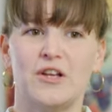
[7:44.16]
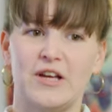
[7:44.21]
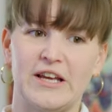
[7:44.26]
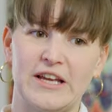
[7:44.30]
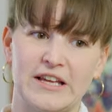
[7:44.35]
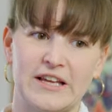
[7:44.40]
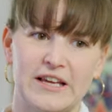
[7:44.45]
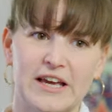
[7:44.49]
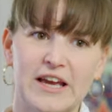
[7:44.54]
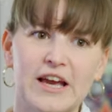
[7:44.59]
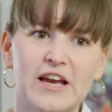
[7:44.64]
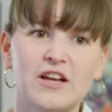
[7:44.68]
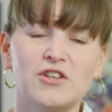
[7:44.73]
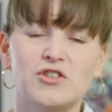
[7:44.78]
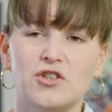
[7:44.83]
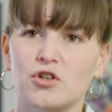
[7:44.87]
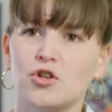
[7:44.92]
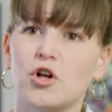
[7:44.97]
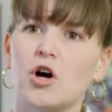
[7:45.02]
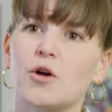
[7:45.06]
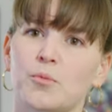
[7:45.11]
engage
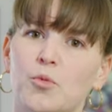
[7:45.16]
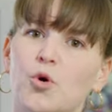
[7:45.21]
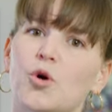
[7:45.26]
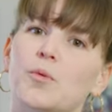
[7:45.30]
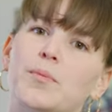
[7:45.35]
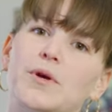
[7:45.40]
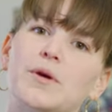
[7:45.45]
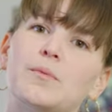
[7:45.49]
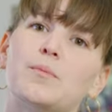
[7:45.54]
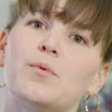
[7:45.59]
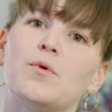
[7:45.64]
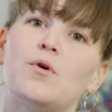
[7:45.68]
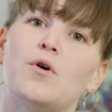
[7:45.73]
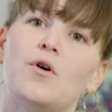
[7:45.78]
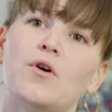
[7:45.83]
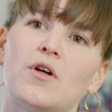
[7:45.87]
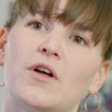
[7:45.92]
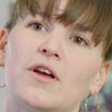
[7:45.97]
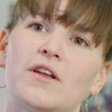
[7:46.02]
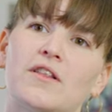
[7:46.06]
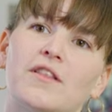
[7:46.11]
a lot more
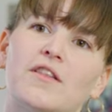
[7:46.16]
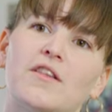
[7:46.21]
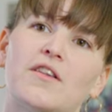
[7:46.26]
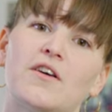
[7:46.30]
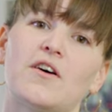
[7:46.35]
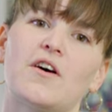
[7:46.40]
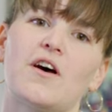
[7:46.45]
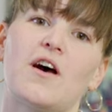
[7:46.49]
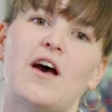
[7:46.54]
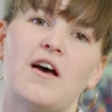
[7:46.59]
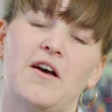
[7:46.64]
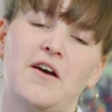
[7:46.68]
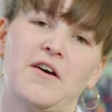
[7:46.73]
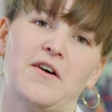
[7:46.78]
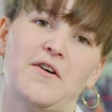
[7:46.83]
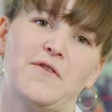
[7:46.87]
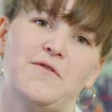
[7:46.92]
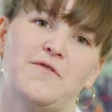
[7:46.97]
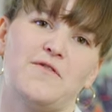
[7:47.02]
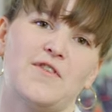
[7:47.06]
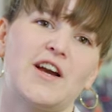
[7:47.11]
people in the
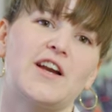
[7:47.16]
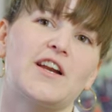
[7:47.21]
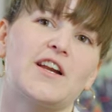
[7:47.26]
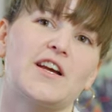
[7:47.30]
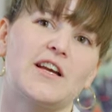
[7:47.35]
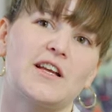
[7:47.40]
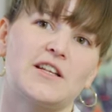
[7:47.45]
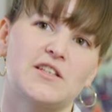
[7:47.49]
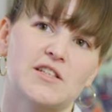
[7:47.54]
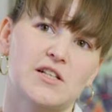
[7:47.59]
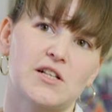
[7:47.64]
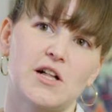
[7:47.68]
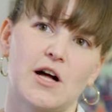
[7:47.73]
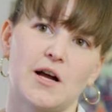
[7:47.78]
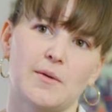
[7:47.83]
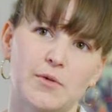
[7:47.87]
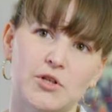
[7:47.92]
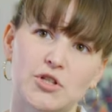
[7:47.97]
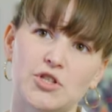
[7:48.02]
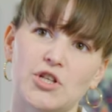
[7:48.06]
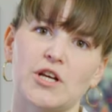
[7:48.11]
uh, fight against
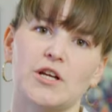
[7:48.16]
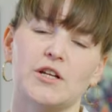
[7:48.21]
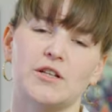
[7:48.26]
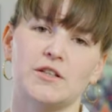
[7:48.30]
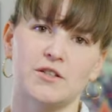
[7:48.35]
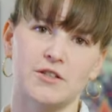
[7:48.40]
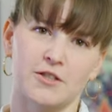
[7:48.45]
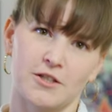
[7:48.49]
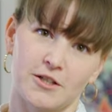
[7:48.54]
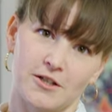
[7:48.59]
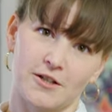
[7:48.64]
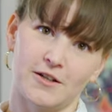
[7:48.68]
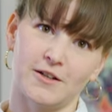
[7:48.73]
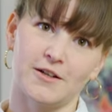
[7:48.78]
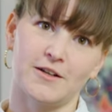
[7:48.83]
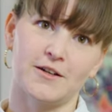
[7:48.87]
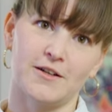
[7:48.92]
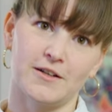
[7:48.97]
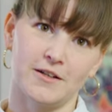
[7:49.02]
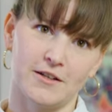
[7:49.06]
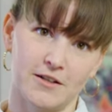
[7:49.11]
climate change
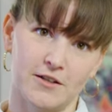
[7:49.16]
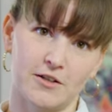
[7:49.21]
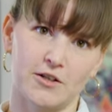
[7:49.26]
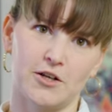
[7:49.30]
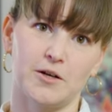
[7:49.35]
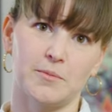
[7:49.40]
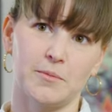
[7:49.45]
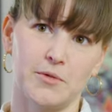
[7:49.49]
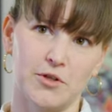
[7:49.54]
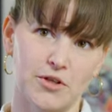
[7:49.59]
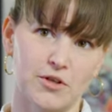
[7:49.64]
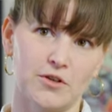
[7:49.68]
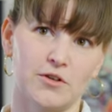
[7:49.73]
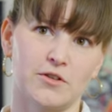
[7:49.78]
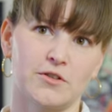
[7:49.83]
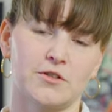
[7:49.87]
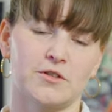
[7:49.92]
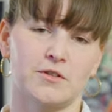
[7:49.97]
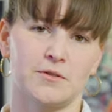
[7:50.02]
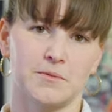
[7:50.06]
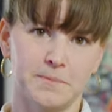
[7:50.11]
uh, in the coming
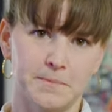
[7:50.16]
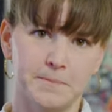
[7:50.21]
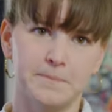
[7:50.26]
years.